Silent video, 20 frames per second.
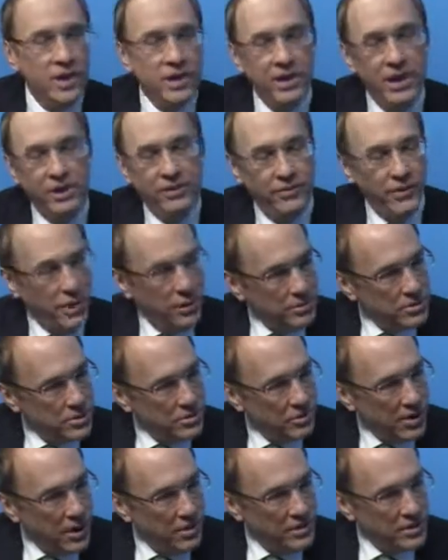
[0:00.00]
It develops
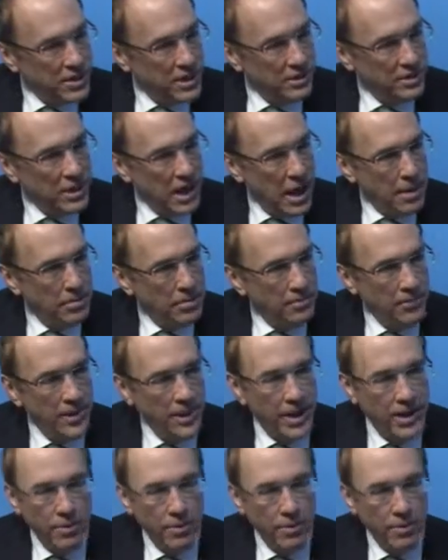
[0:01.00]
thrombus on top of it,